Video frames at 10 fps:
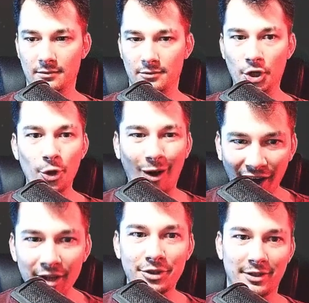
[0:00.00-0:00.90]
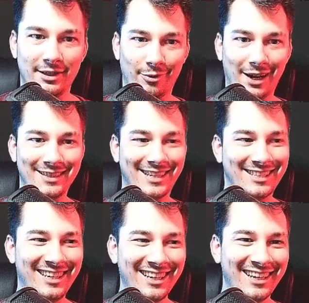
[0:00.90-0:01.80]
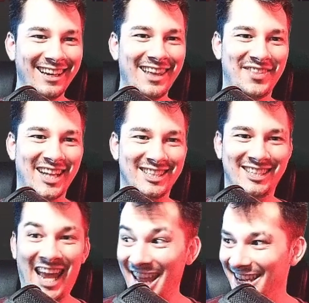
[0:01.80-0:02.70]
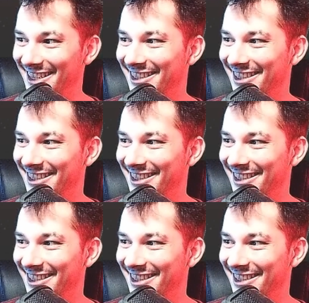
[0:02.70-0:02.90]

200, right? That's 10.